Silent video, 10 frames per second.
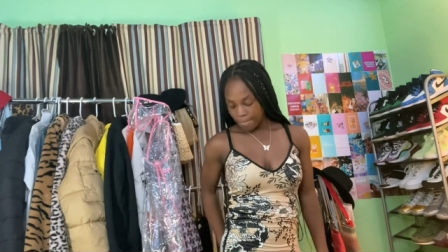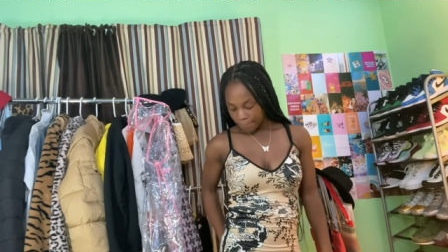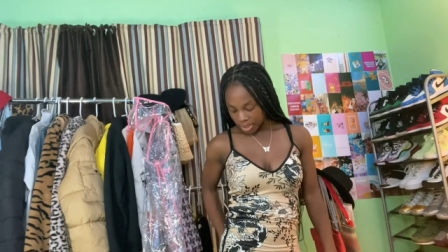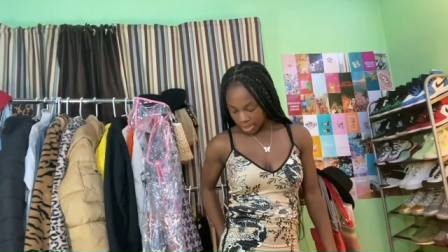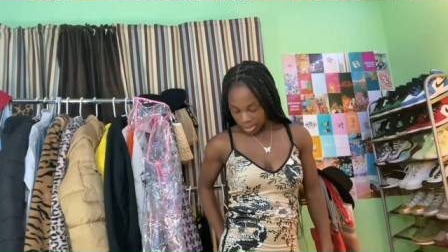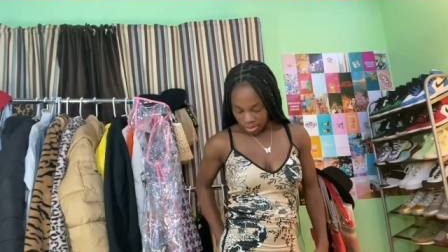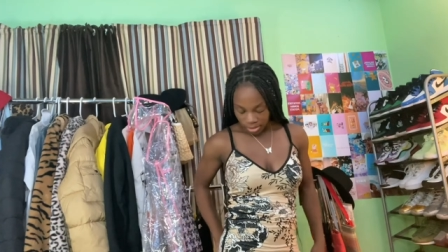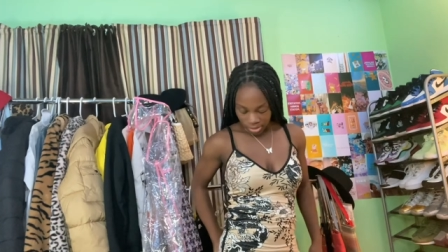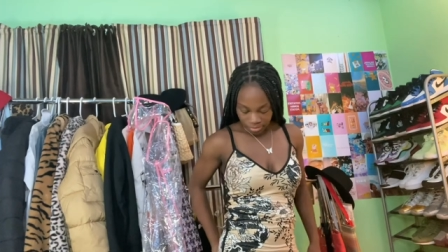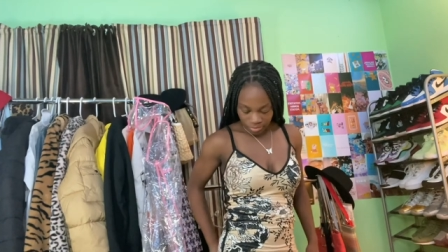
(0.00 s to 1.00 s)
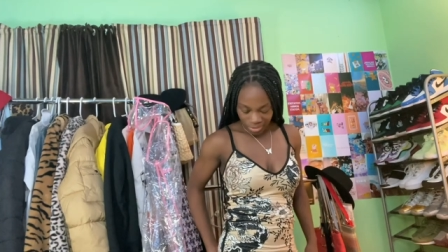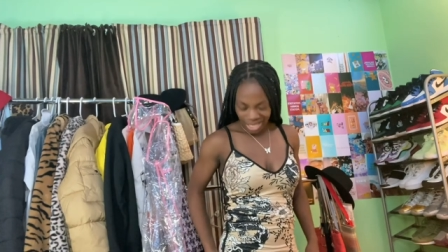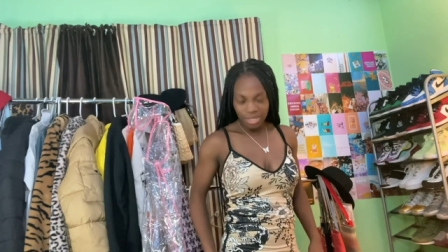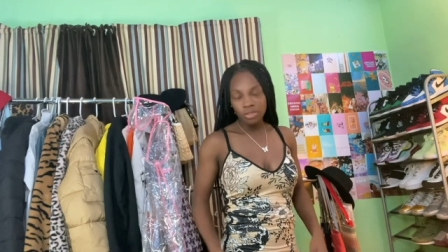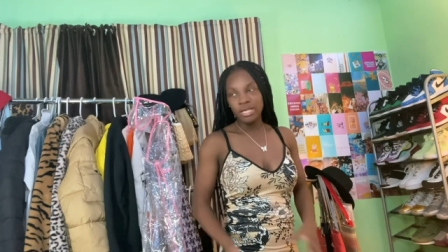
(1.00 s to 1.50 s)
But I
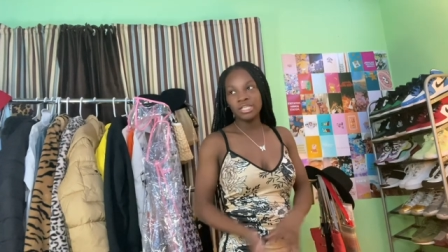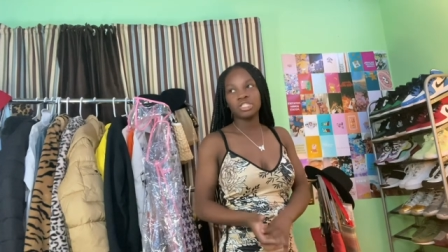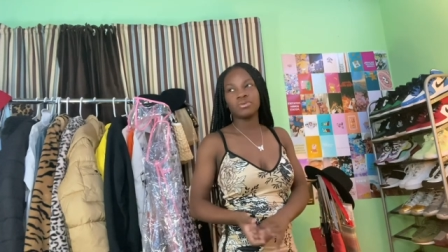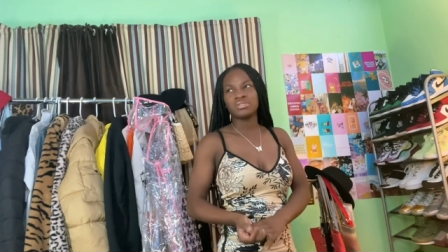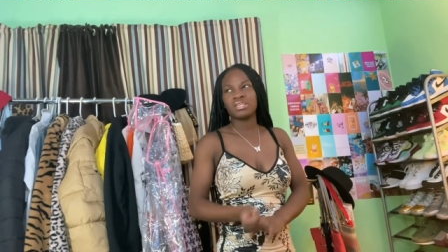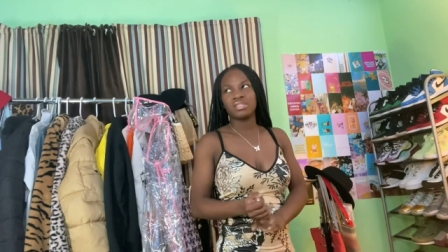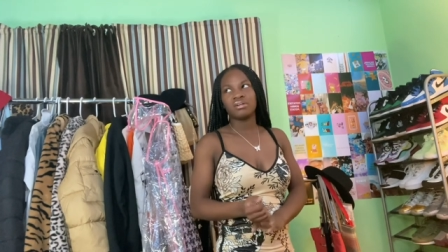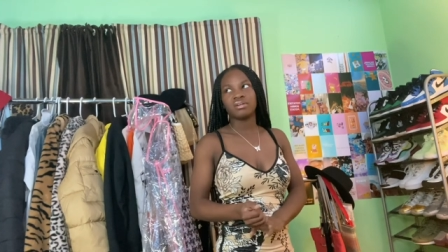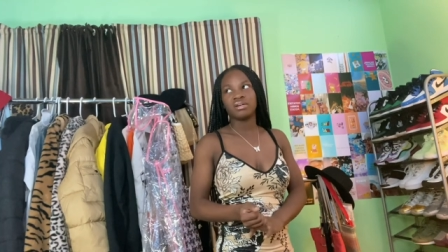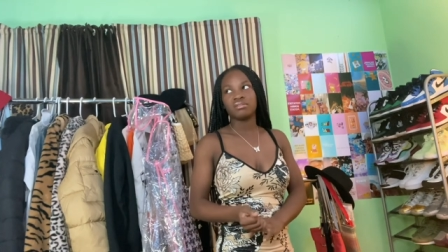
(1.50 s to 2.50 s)
know last year wasn't that long ago.